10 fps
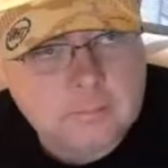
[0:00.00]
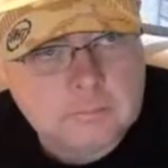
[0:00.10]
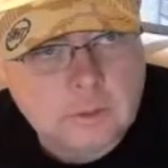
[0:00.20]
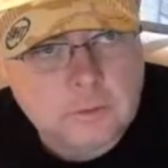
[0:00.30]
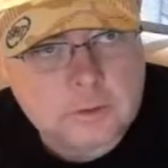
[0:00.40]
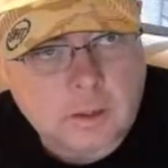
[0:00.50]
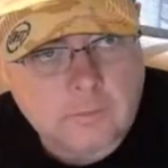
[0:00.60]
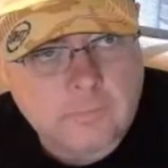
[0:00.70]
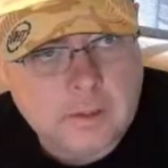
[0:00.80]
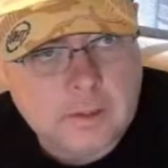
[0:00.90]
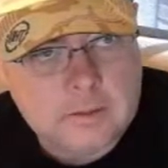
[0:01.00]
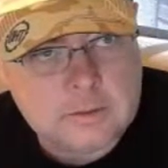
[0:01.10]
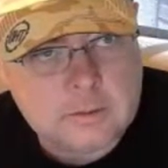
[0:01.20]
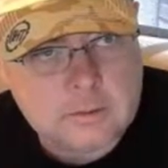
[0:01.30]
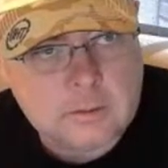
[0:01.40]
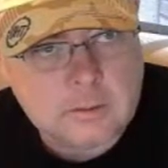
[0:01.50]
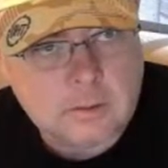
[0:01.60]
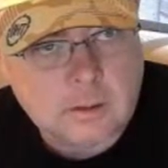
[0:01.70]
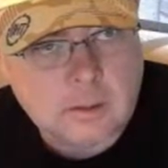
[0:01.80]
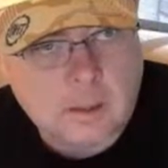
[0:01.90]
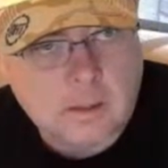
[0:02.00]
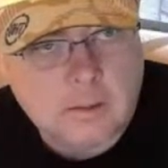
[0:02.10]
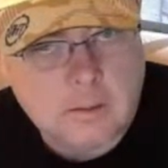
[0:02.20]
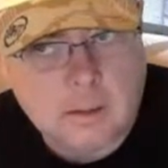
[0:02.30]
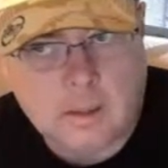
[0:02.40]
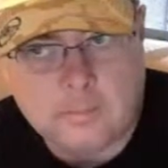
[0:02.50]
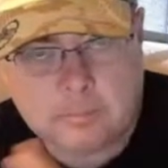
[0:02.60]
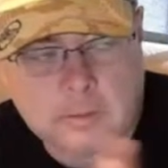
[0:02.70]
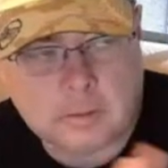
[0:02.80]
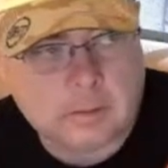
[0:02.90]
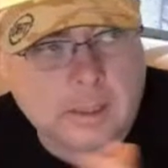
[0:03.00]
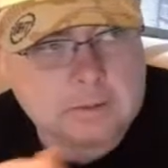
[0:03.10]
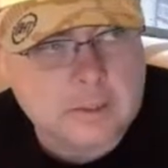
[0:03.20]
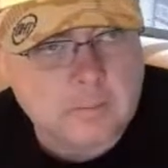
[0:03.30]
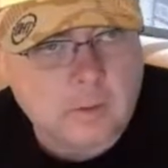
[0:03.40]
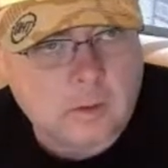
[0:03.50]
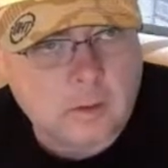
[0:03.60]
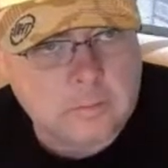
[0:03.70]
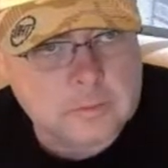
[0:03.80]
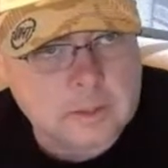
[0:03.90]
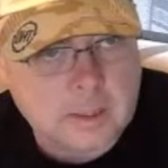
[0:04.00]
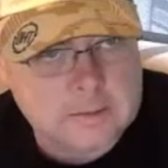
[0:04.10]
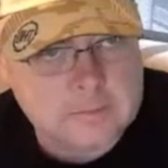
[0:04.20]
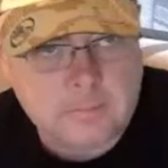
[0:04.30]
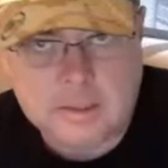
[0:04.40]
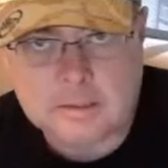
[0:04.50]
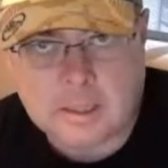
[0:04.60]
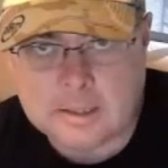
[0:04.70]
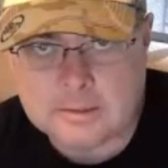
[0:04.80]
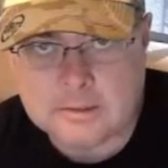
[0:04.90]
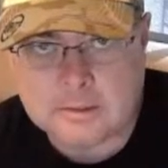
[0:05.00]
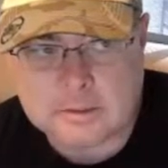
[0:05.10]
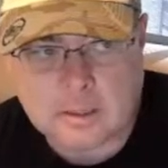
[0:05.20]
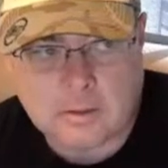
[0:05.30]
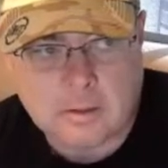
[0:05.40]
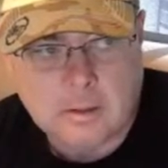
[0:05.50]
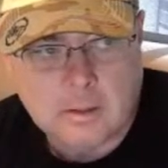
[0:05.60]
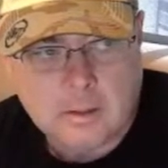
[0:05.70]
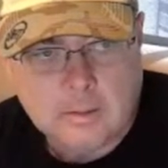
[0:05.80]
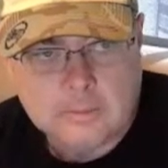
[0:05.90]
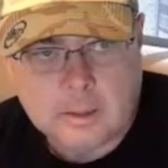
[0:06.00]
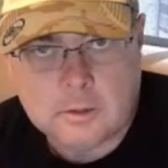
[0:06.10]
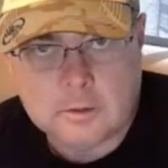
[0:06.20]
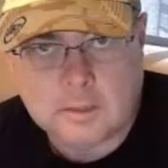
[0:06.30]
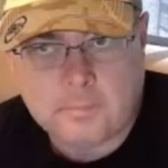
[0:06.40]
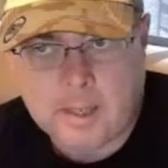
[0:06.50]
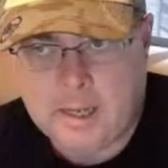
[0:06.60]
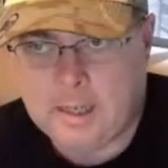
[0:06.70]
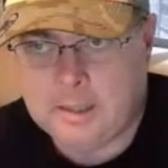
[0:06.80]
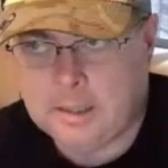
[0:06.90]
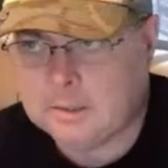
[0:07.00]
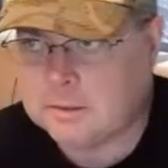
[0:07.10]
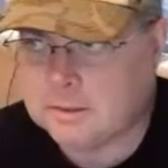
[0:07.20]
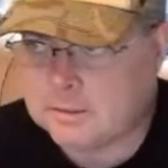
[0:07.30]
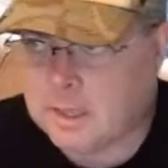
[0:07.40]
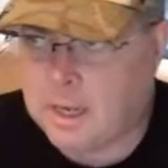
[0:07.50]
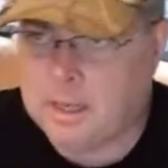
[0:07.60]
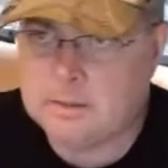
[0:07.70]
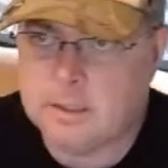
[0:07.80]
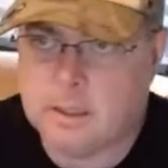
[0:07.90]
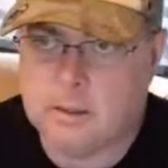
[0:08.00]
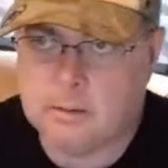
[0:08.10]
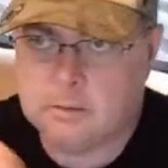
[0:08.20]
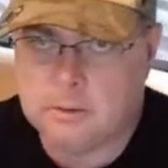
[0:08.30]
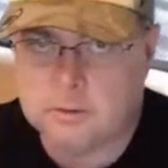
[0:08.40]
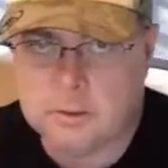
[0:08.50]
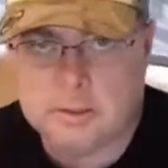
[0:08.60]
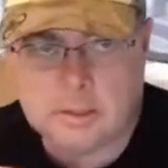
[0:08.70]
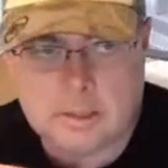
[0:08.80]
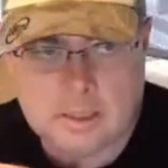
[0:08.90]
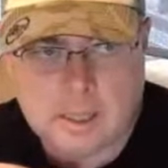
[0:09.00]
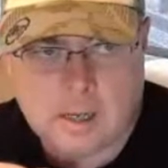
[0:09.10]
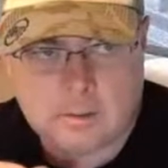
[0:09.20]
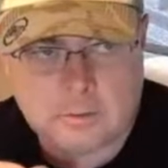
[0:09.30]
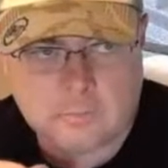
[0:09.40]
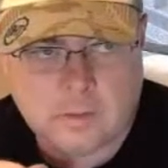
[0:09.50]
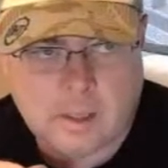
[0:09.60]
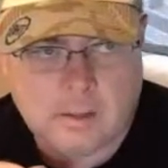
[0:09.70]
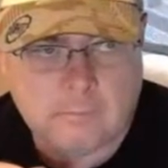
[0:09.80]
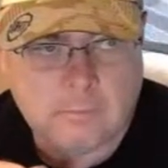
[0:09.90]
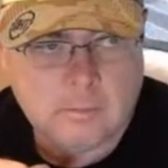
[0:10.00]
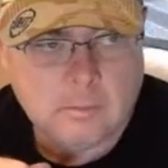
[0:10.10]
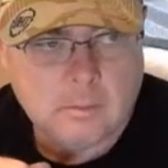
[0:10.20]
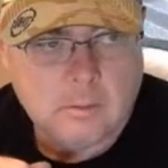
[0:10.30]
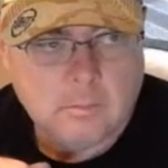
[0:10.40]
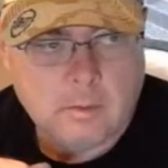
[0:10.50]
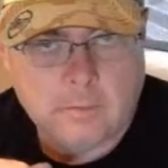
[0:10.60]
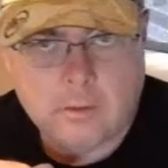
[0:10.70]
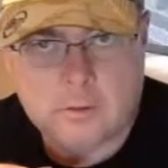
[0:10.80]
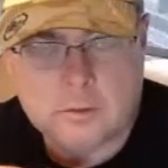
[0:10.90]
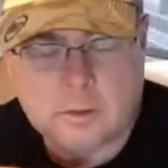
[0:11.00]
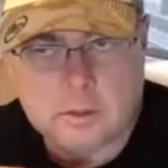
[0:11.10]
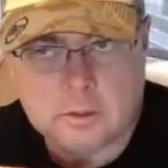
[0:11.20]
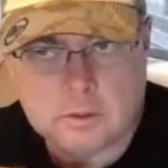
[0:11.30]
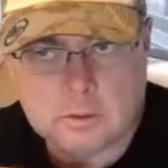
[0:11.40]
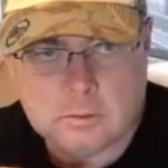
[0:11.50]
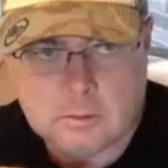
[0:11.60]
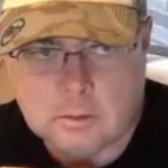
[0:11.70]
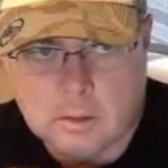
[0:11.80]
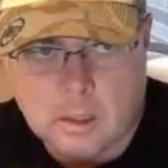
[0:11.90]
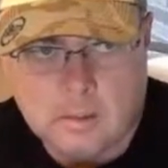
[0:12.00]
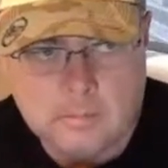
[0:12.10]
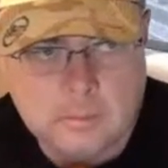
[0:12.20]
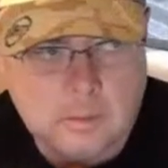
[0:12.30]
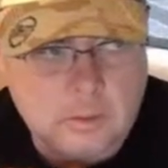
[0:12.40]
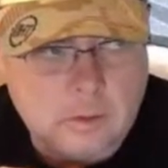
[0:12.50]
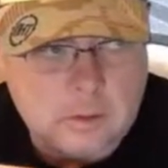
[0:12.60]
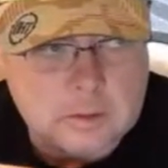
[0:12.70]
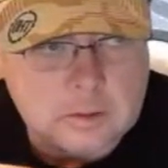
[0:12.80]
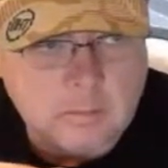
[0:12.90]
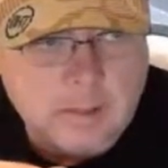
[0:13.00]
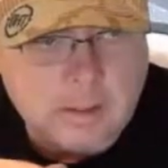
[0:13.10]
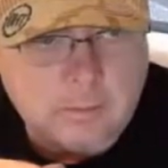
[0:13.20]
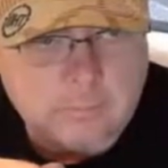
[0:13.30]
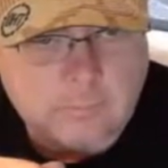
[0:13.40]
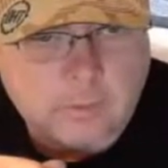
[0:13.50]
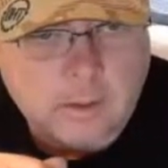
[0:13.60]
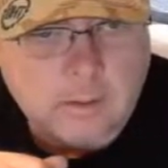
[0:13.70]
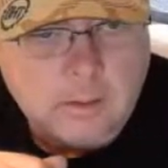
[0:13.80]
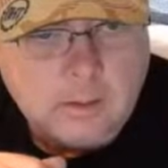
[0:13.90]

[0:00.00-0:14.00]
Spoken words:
most RVs, Class A motorhomes, Class Bs, Class Cs, etc., they're usually paint, and it's the sides that are usually the decal. So if you have one of those, you can just you can still mount it on the front,